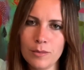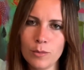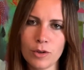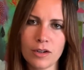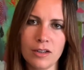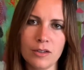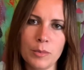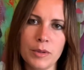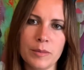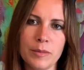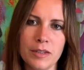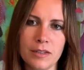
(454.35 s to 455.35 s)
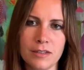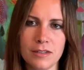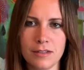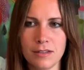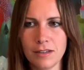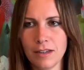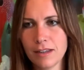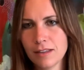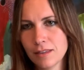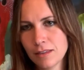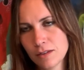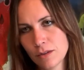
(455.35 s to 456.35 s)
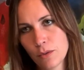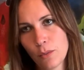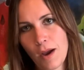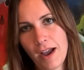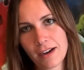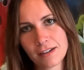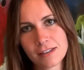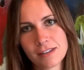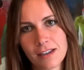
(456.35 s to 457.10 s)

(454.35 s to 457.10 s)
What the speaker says: more color pigment to the wax,